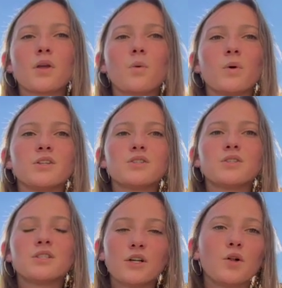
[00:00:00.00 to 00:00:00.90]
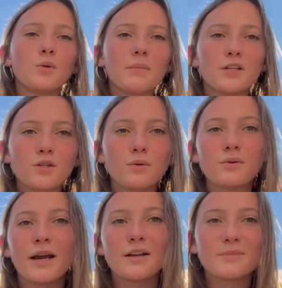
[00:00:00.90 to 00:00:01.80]
which still makes you
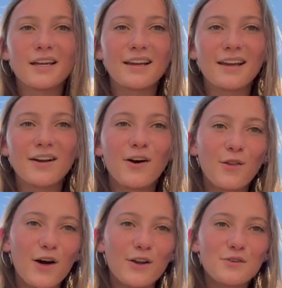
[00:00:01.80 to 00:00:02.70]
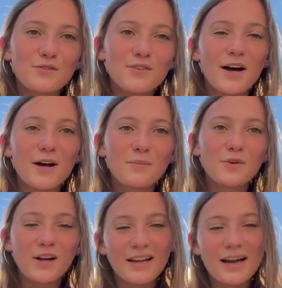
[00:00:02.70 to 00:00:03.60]
end up taking a lot of
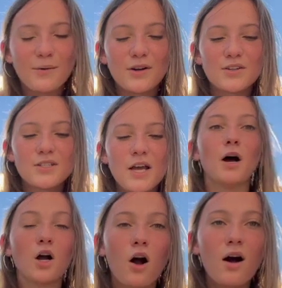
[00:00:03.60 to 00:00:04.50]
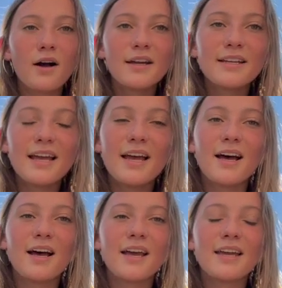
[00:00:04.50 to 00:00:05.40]
credit hours. A con
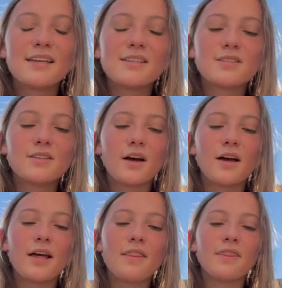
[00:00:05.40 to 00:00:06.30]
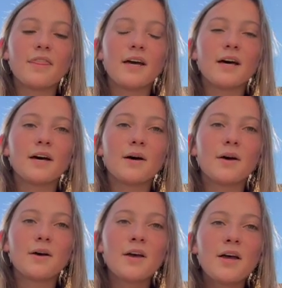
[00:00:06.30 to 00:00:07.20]
is
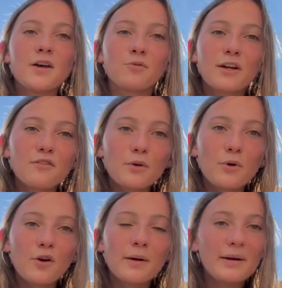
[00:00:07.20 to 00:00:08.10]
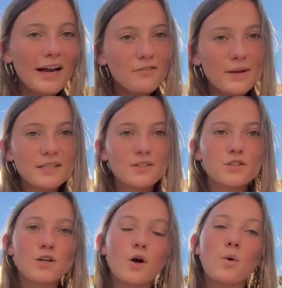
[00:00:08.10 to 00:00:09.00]
the rigor of the program kind of makes it
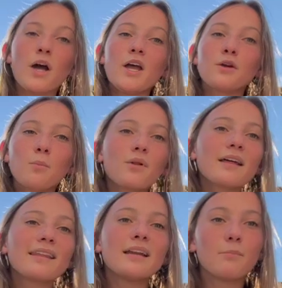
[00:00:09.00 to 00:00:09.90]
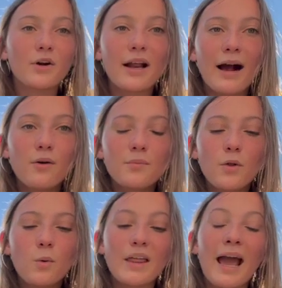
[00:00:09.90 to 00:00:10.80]
so you're more likely to burn out.
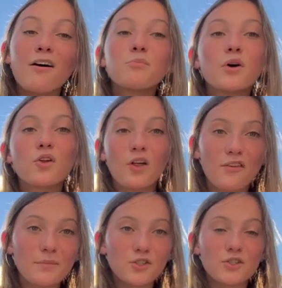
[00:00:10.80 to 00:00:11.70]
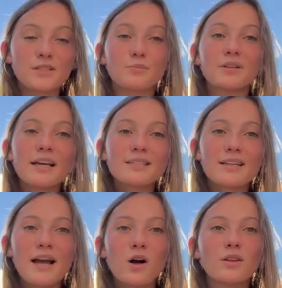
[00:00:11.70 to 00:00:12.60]
Well, they have put a lot of measures in place
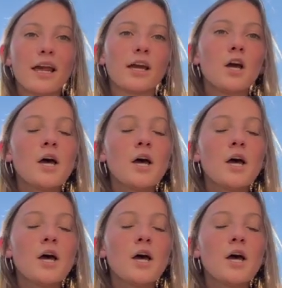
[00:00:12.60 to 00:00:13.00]
now, like